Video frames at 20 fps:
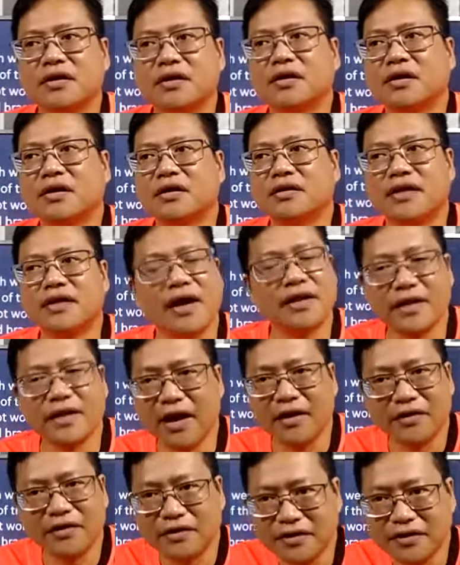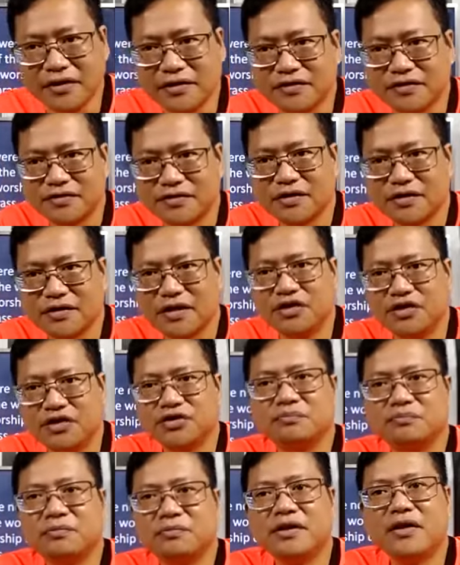not other things. He should
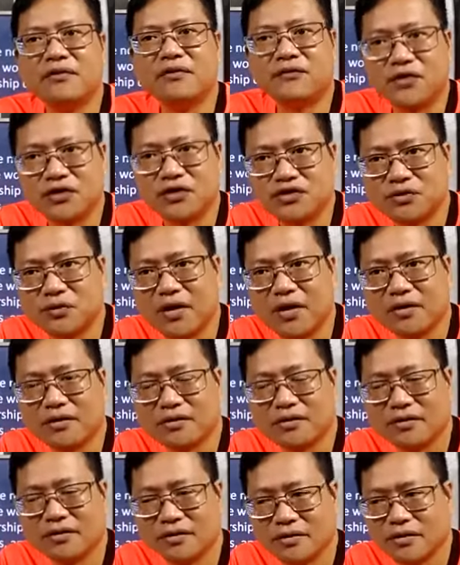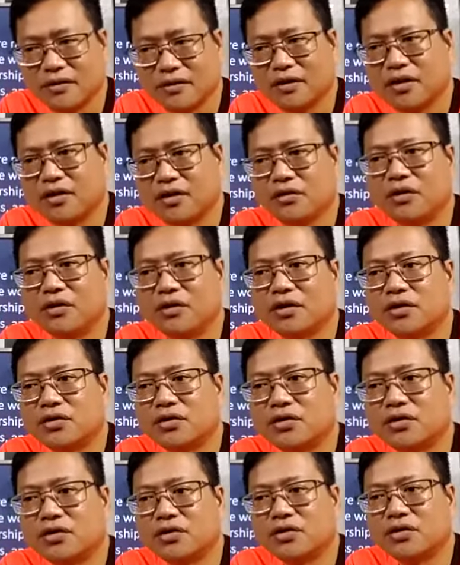be the first one in order to
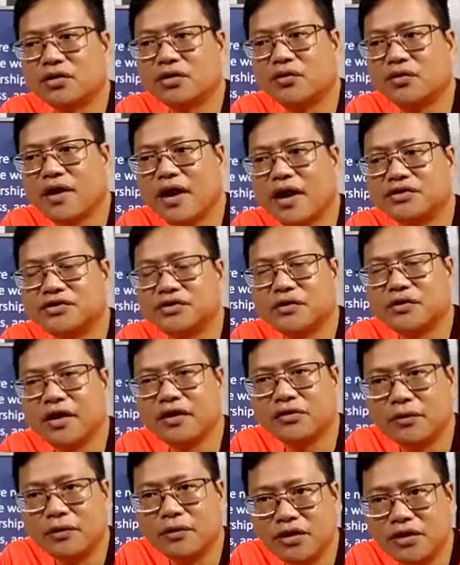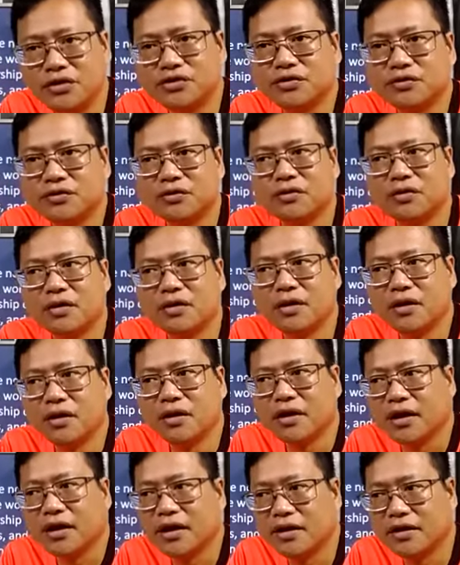guide you and to lead you
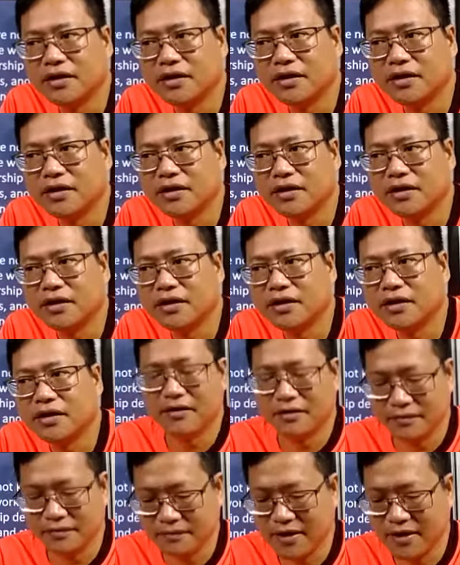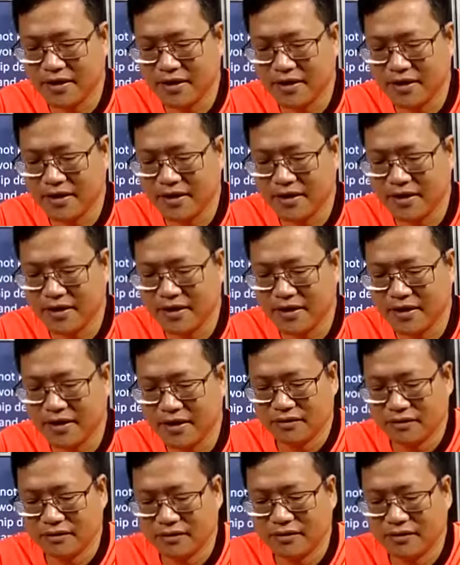in His path.
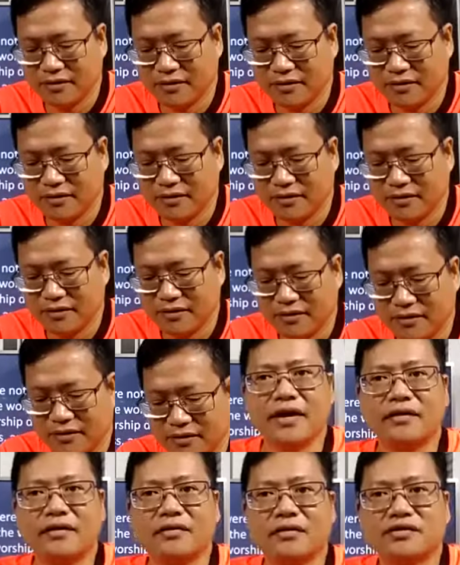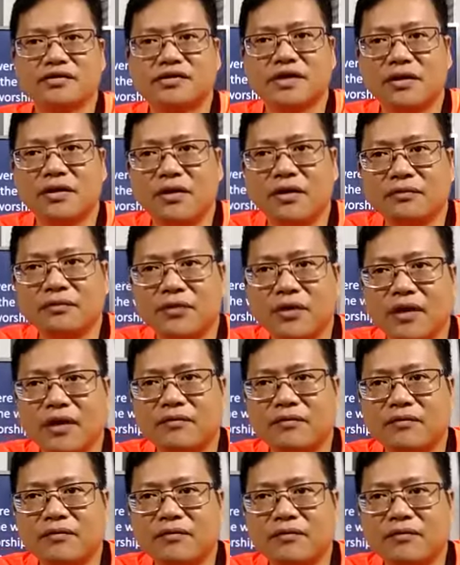Again, shalom to
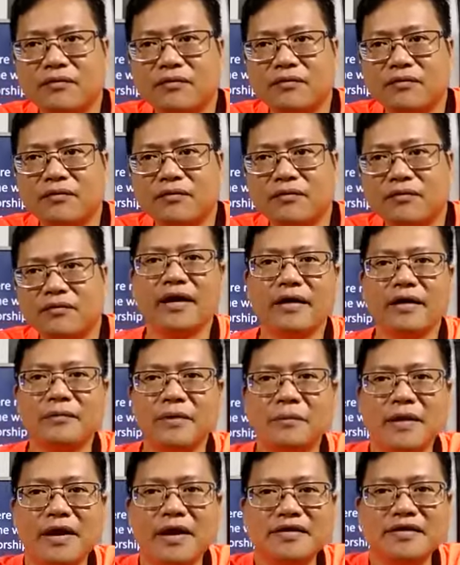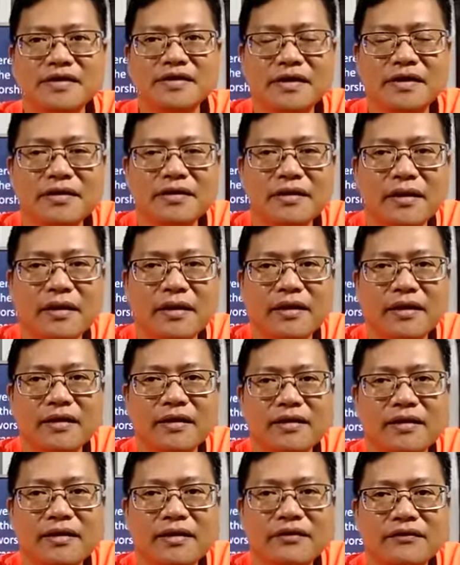everyone. Have a blessed
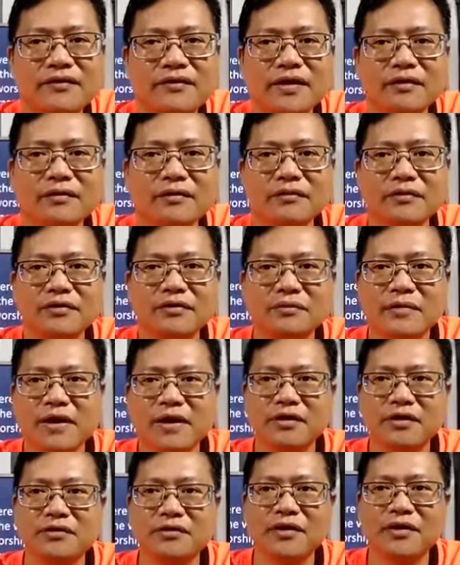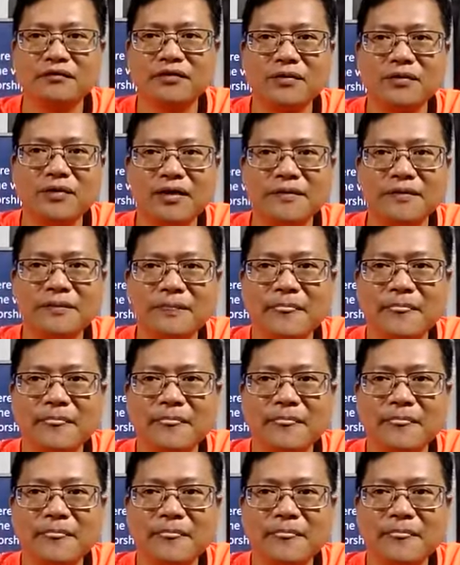evening. Goodbye to everyone.